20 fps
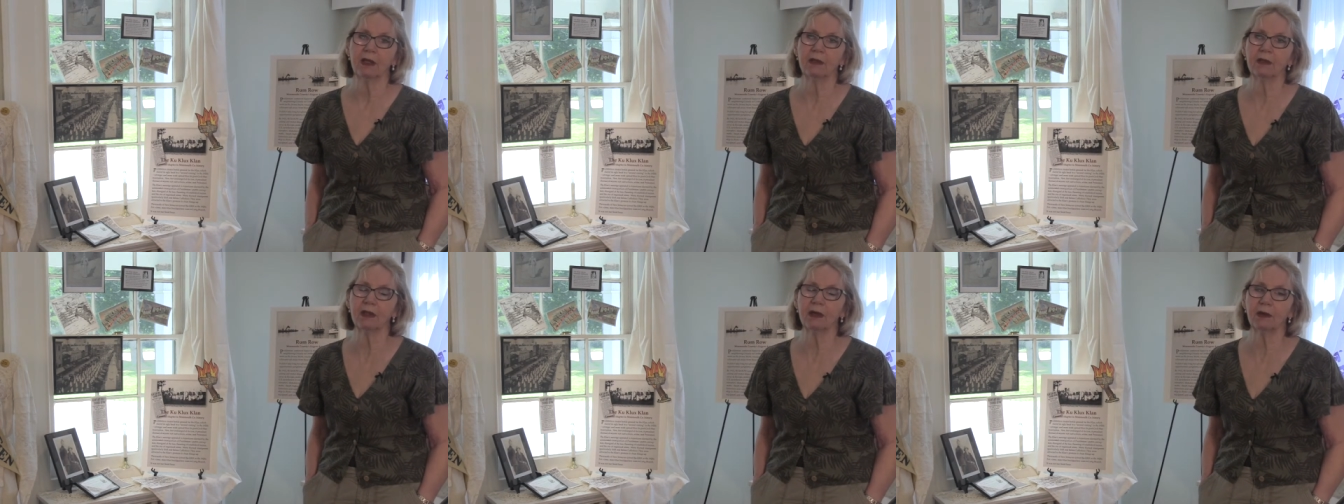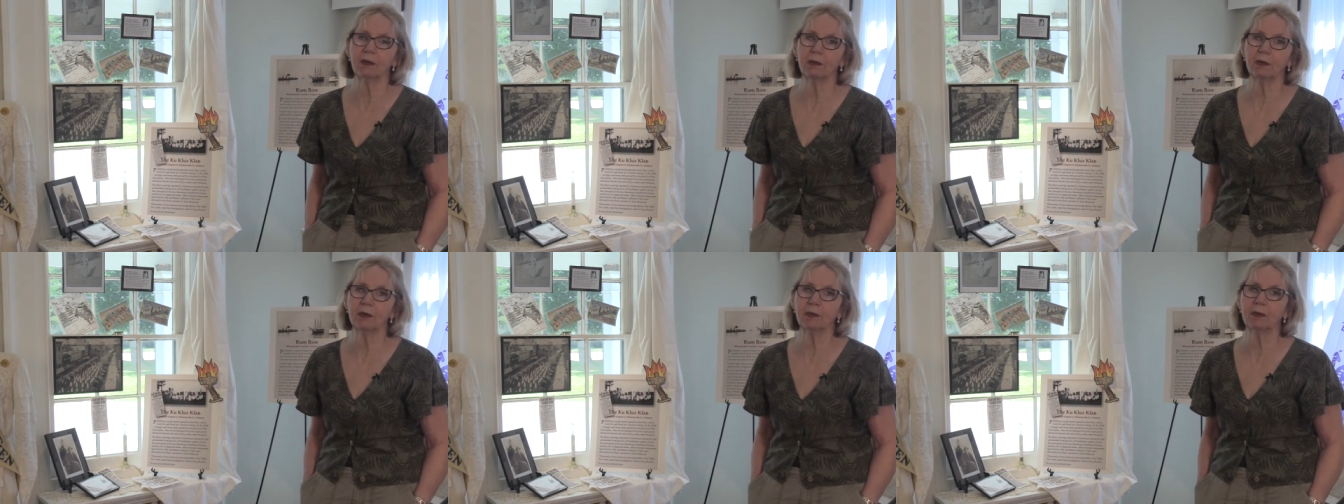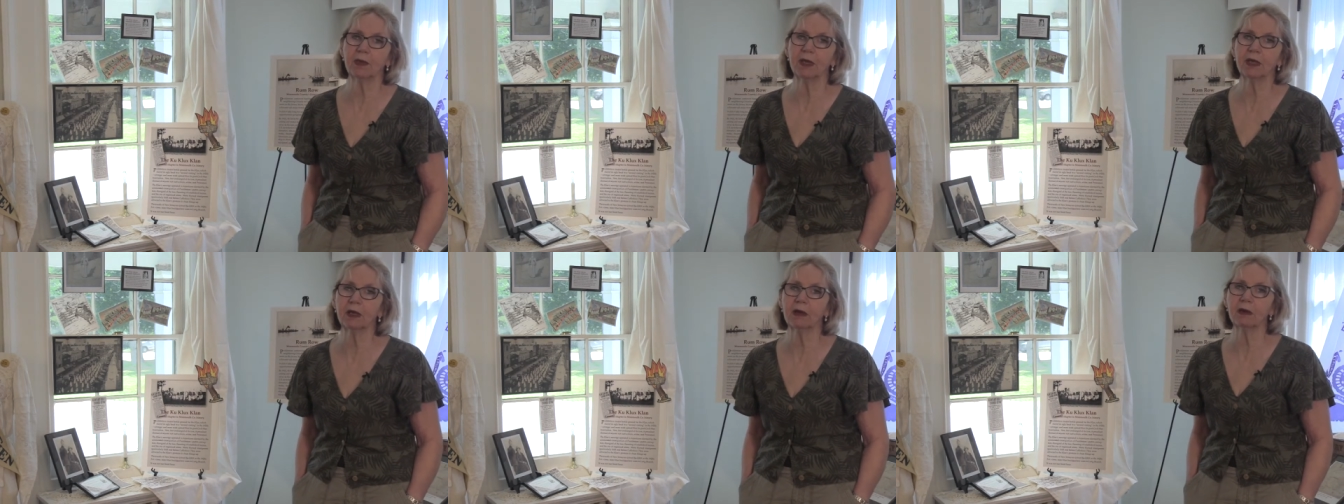that were
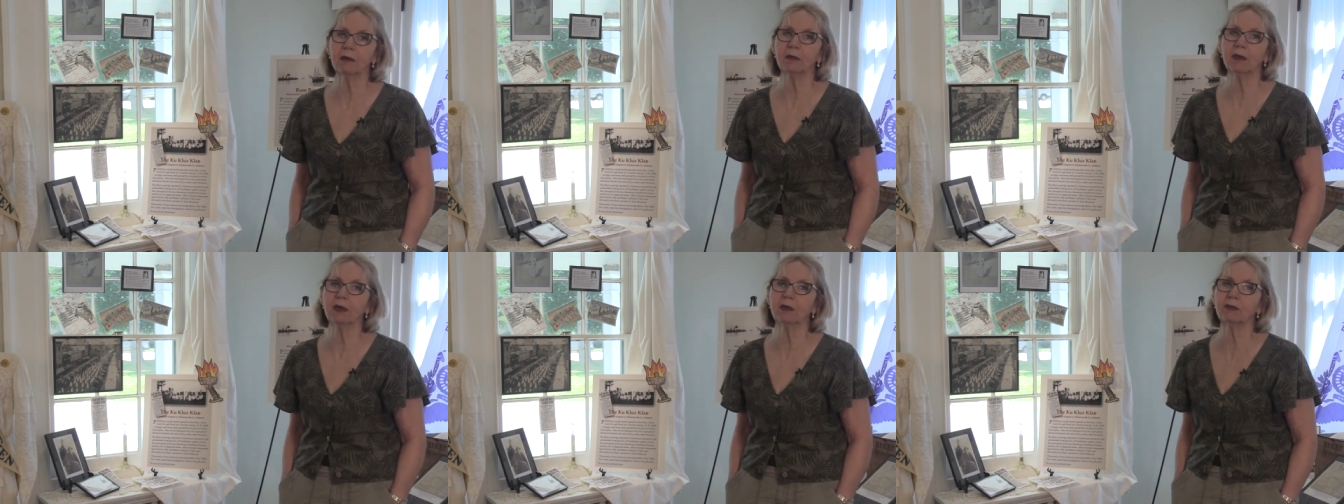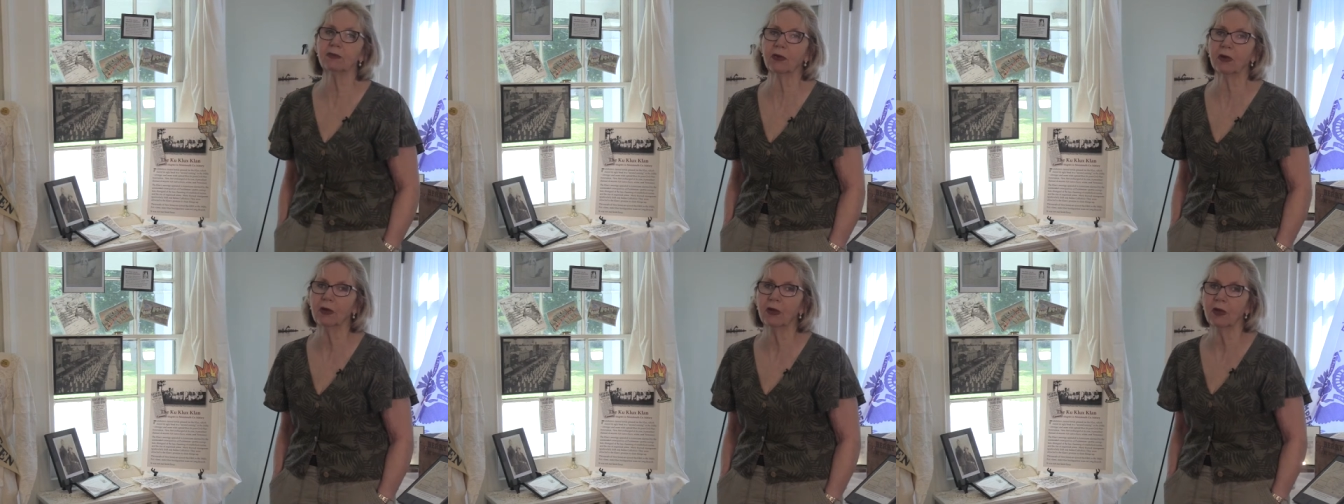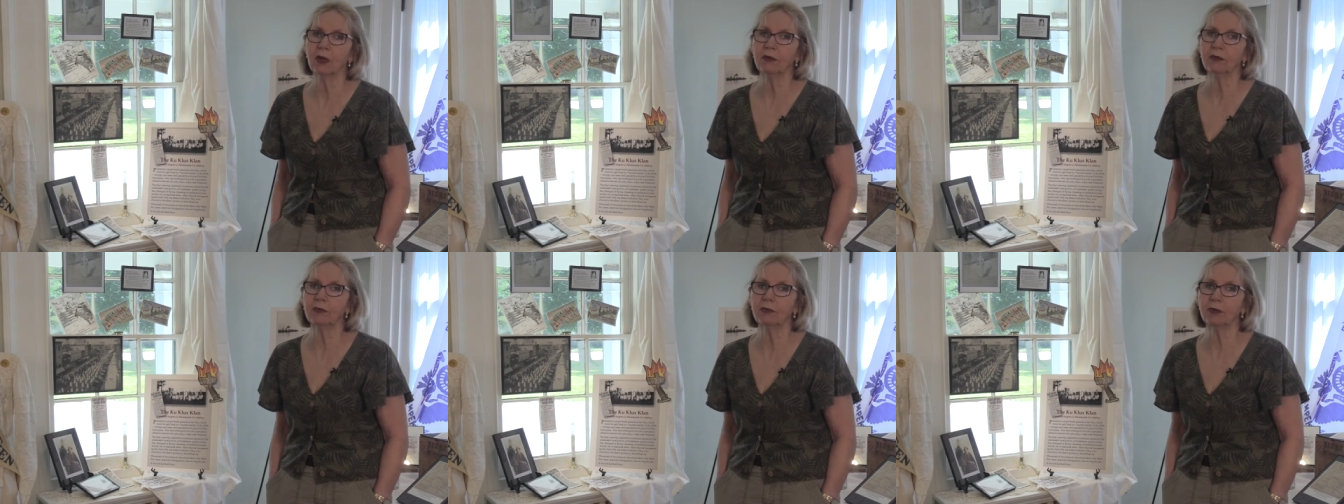becoming tr
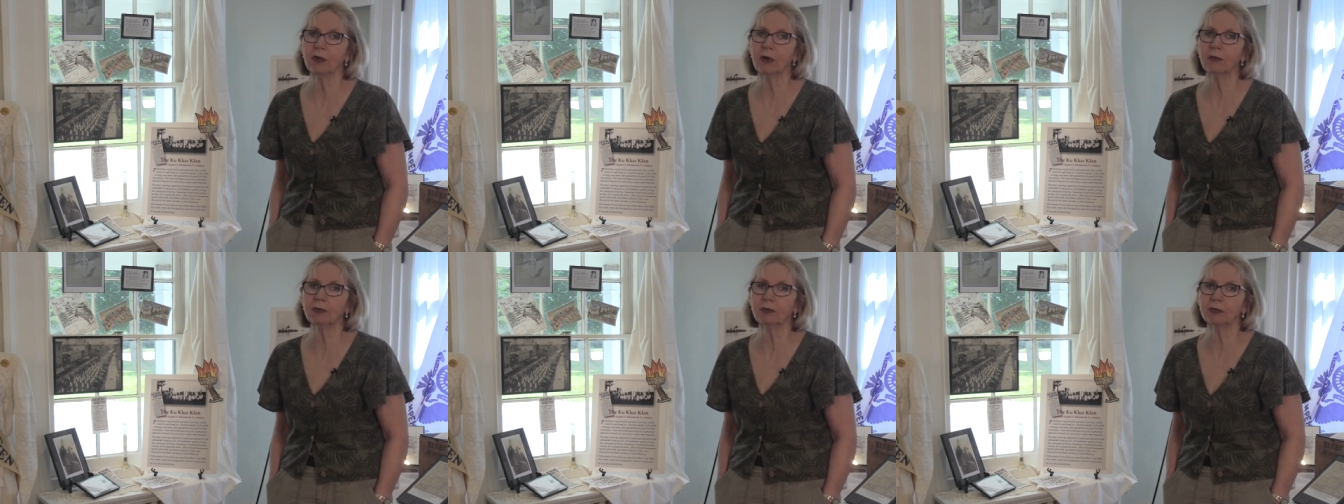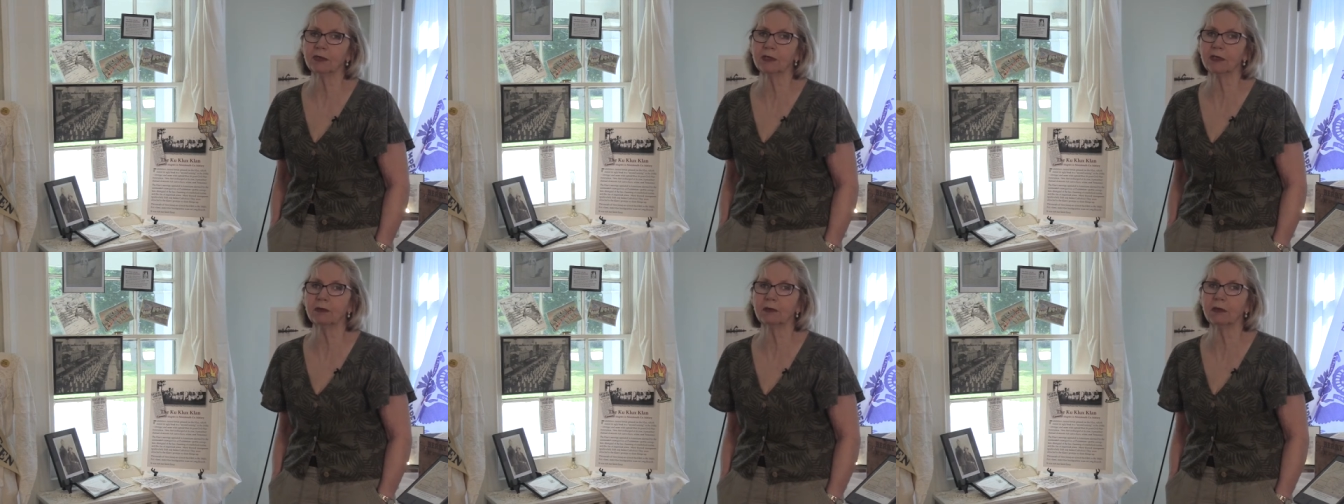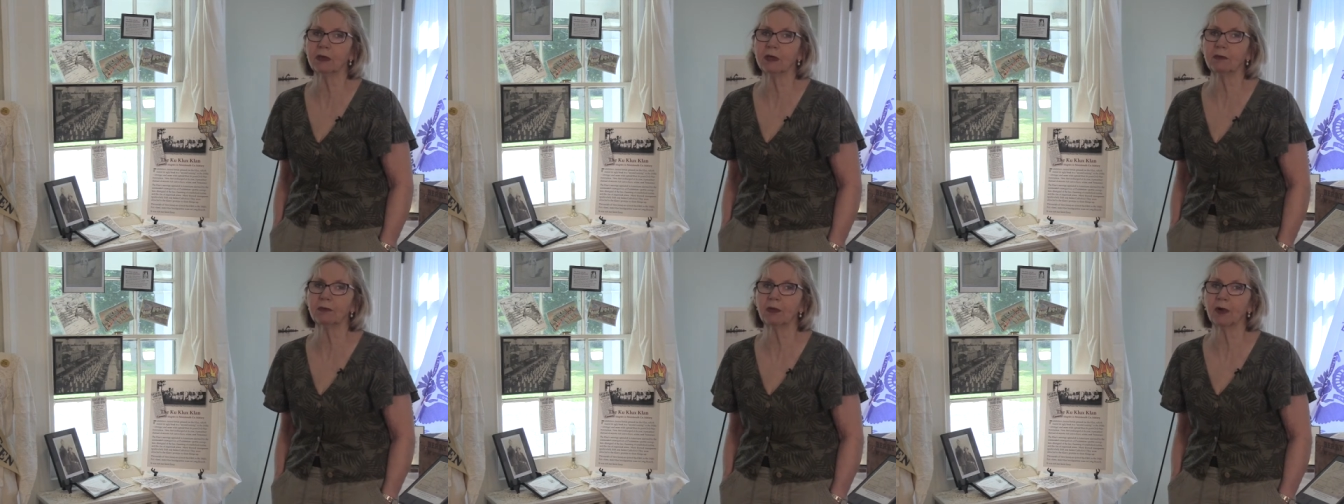
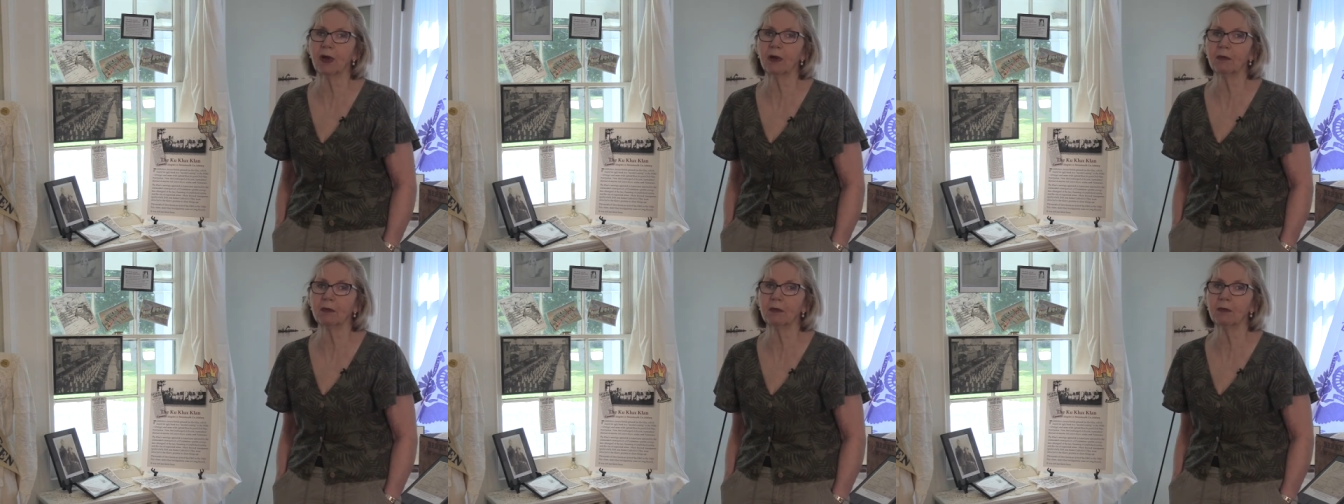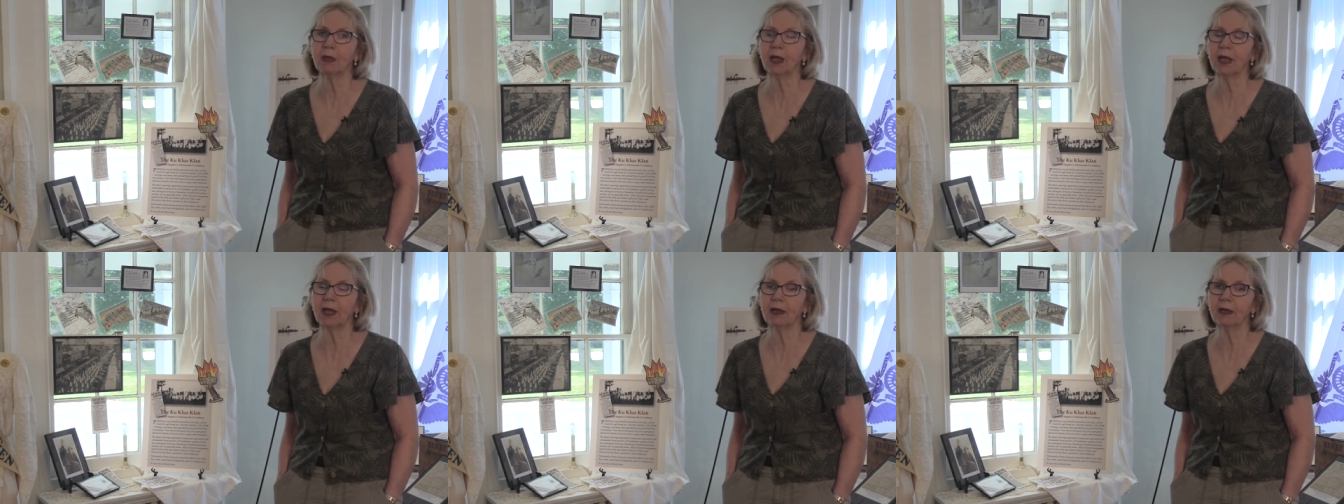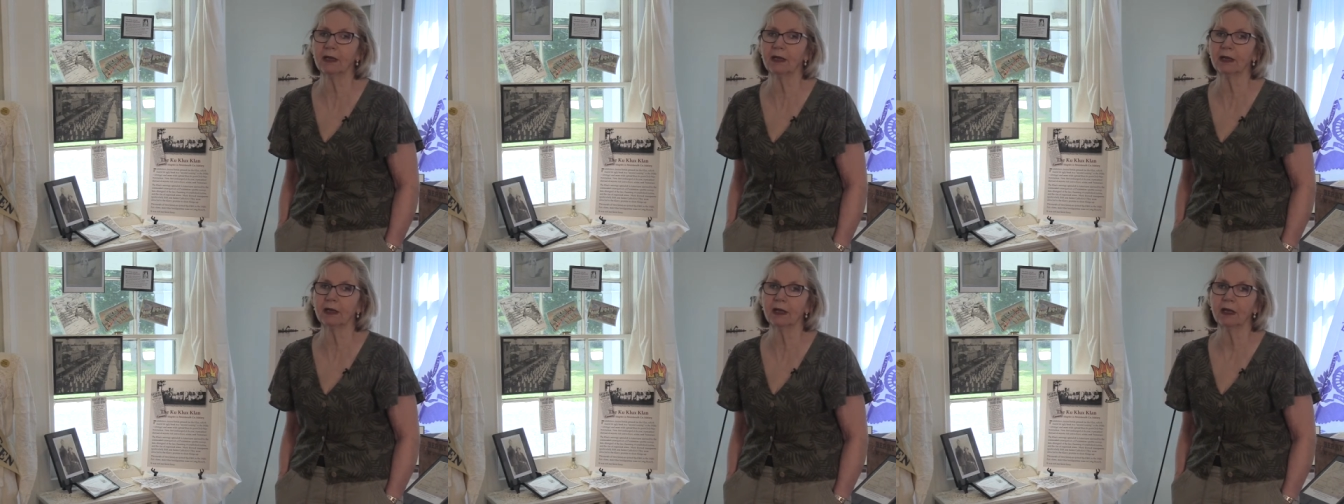troublesome and
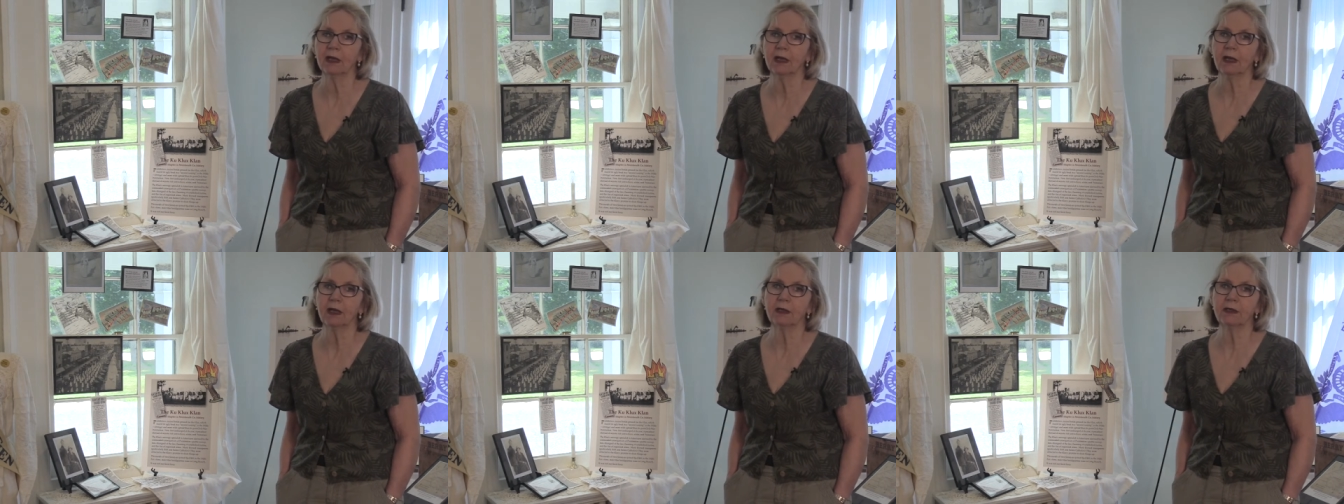problematic